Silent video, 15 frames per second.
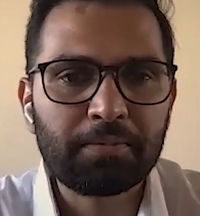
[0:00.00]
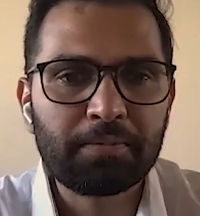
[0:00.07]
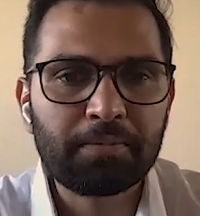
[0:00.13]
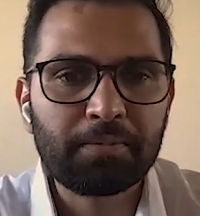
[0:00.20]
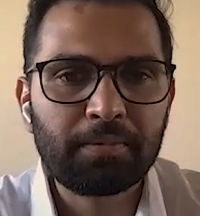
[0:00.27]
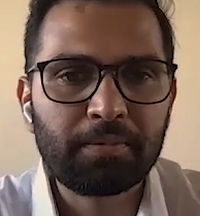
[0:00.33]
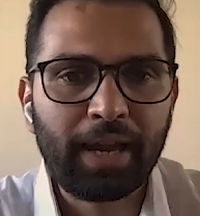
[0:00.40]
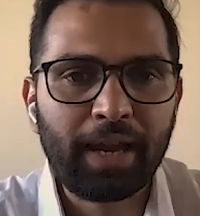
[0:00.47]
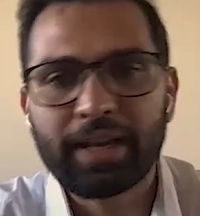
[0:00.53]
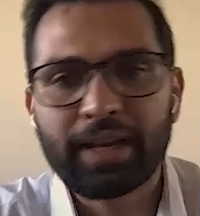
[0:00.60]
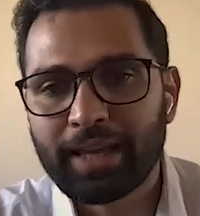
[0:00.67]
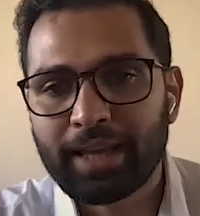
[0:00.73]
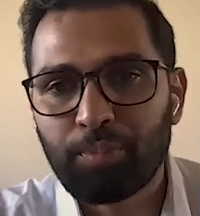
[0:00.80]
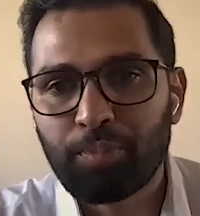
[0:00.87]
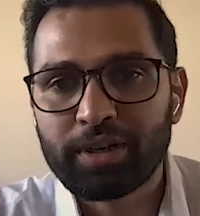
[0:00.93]
And at
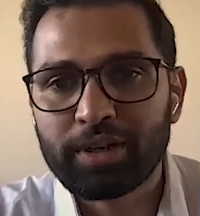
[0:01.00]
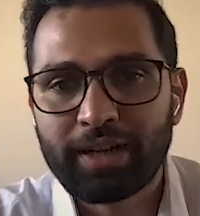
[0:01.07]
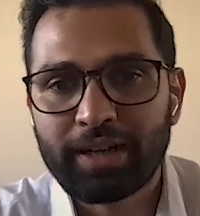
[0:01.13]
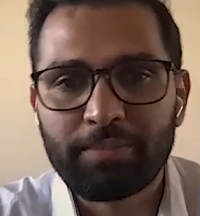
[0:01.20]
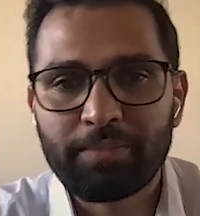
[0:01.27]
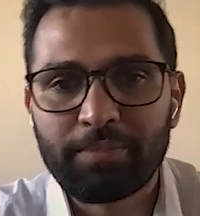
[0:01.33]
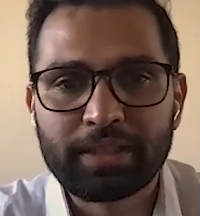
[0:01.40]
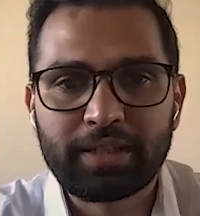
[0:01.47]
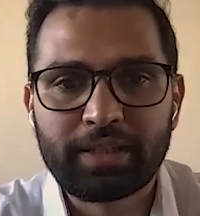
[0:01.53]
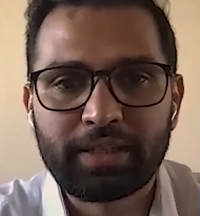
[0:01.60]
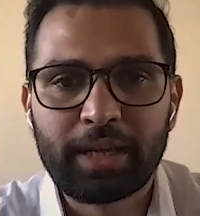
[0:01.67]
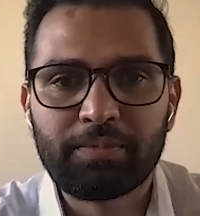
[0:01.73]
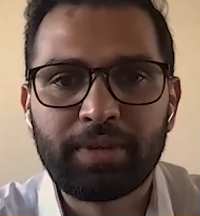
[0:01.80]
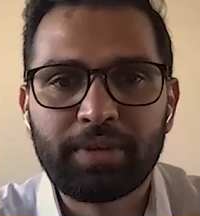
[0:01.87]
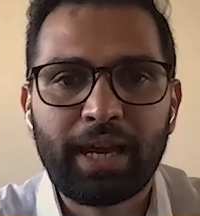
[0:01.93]
that point in time, by the
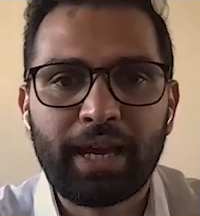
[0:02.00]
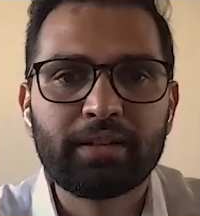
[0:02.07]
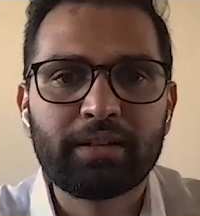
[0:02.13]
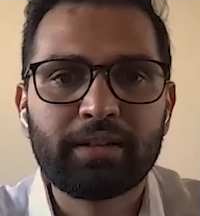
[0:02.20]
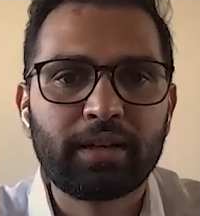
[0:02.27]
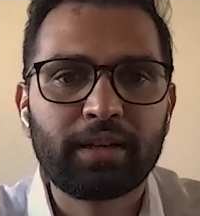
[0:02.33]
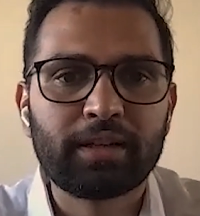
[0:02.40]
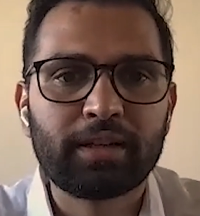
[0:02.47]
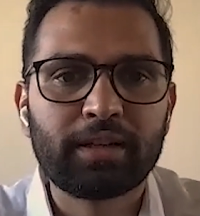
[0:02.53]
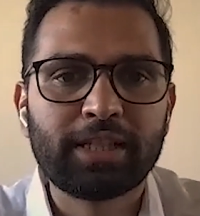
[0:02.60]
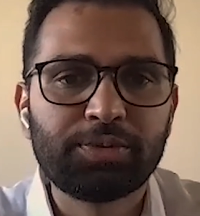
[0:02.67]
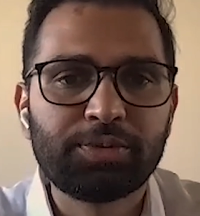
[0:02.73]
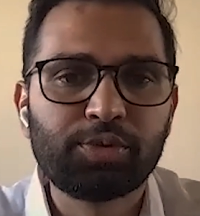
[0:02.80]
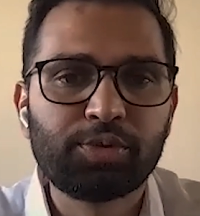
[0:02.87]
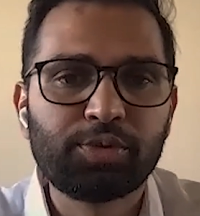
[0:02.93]
time we had
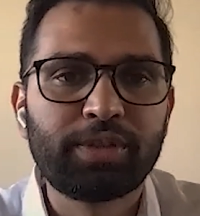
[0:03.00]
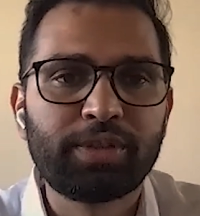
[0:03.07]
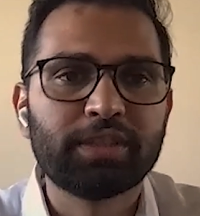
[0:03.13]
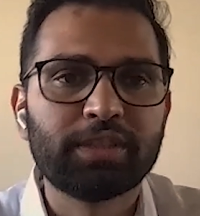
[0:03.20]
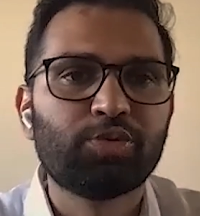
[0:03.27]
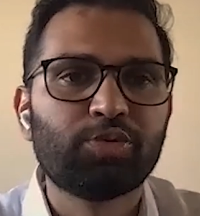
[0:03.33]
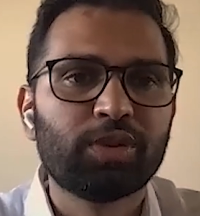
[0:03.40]
Tejasvi Suryaji,